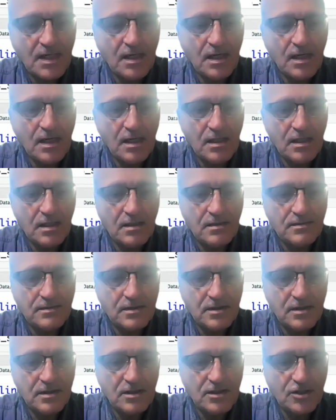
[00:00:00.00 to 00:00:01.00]
uh,
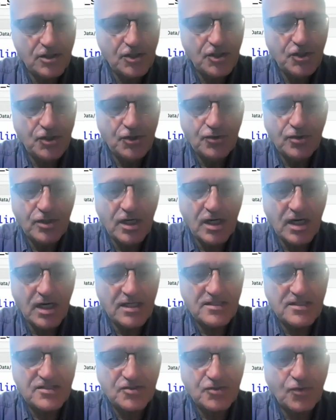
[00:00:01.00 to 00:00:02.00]
Q
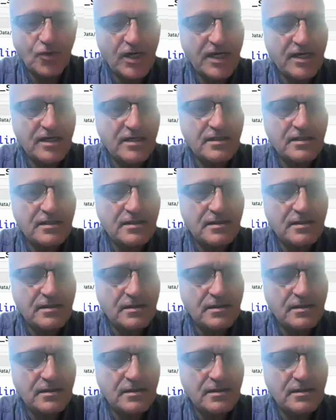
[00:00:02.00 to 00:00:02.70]
chi square.